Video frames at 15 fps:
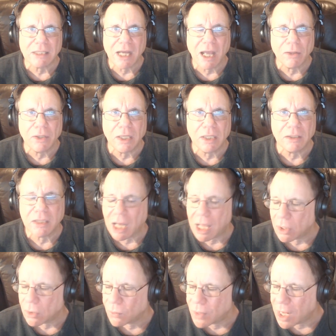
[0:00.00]
in
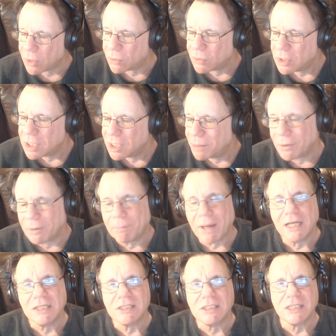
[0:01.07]
Colorado, but by the
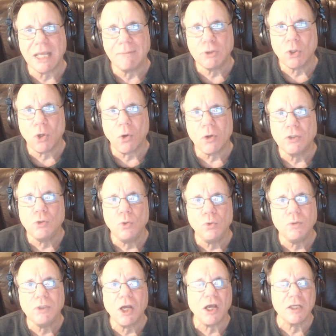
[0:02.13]
same token, who
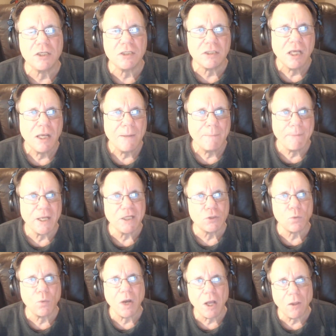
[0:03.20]
does pitch
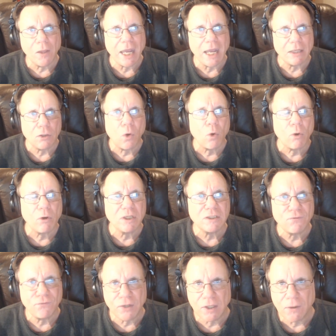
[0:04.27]
well at Coors
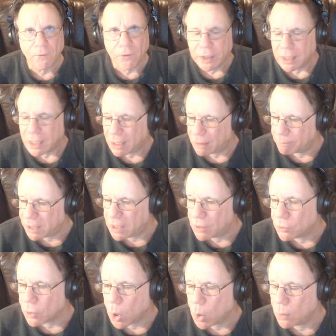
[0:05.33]
Field, being their
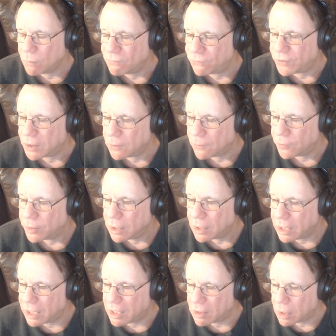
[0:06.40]
home field
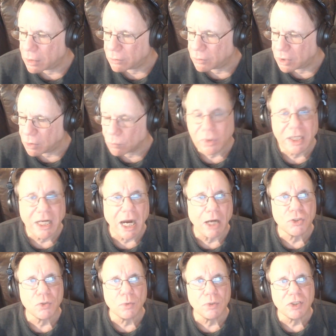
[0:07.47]
in regards to
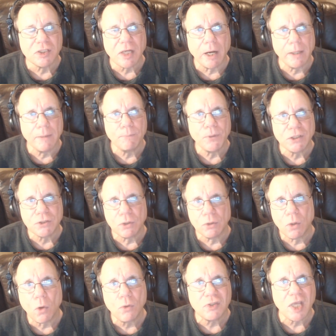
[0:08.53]
a starting pitcher? And
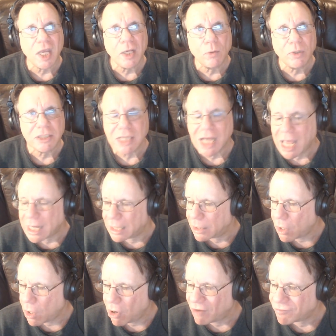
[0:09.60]
Jose Quintana,
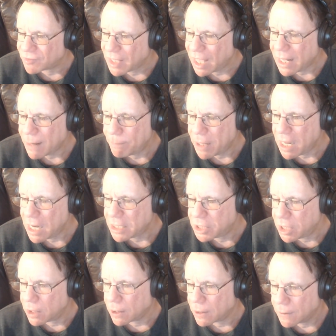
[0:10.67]
off not a bad
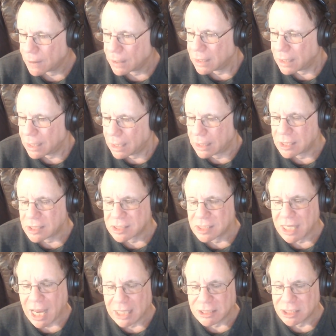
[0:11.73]
year, and this guy
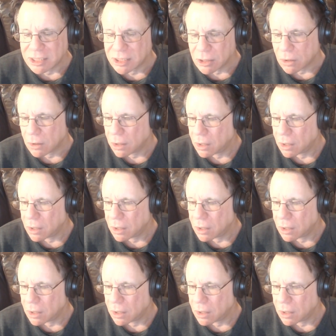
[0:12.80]
still